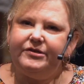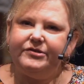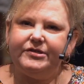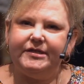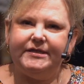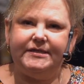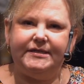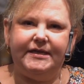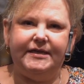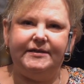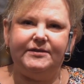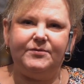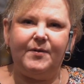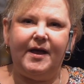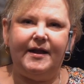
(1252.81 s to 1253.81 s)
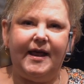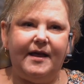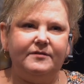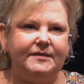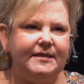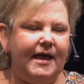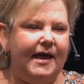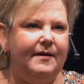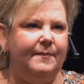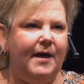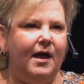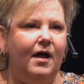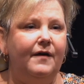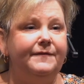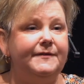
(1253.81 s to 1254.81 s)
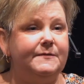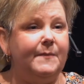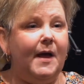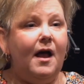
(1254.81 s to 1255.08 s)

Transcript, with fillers: usually sits right outside of my office.